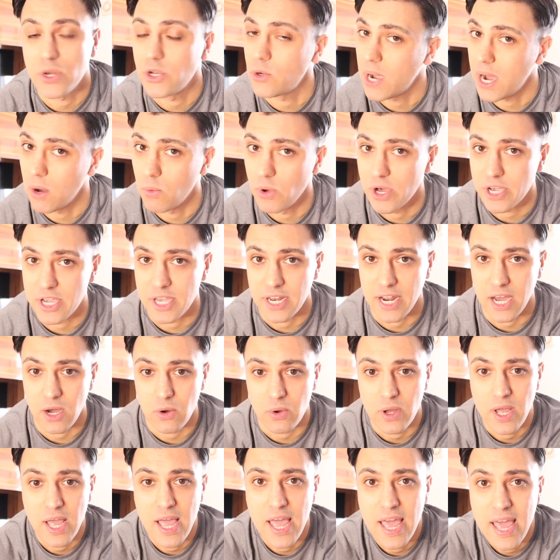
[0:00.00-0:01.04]
you are working
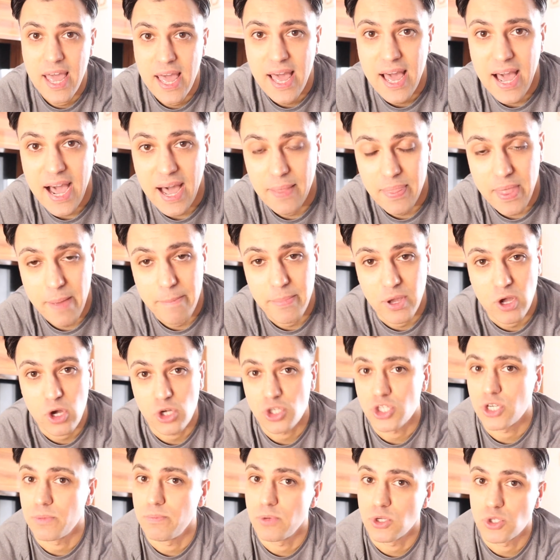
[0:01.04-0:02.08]
out. And then
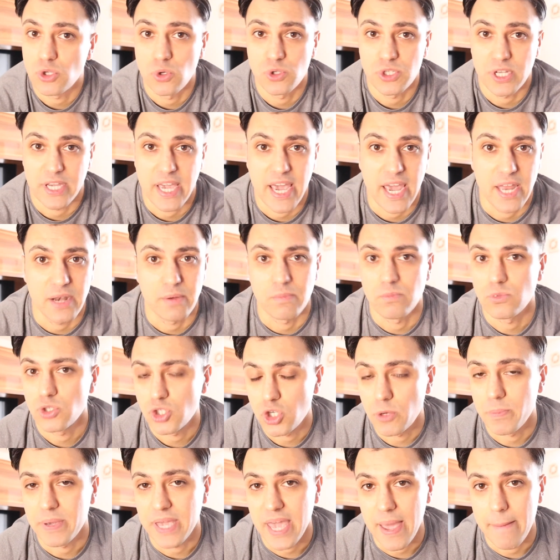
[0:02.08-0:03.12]
because your muscles
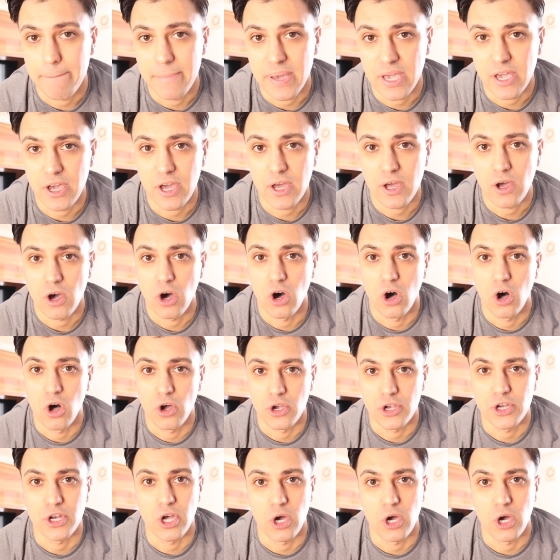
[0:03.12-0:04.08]
should be getting bigger, or